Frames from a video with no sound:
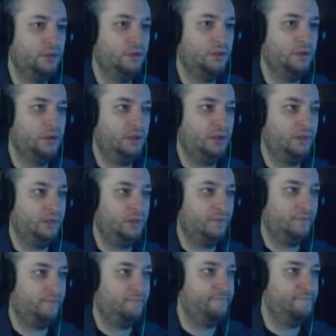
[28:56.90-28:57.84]
Uh,
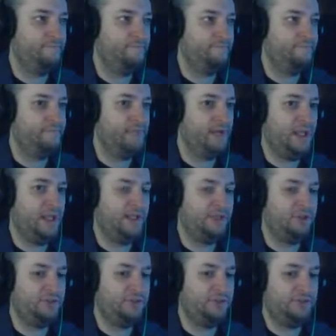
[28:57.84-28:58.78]
I
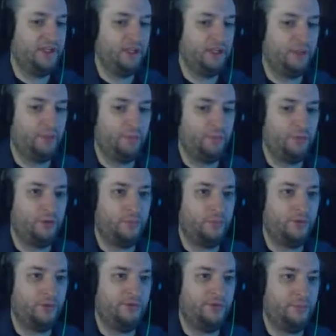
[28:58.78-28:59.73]
could teleport
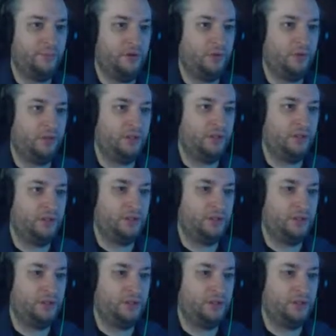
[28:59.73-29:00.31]
once I'm no longer in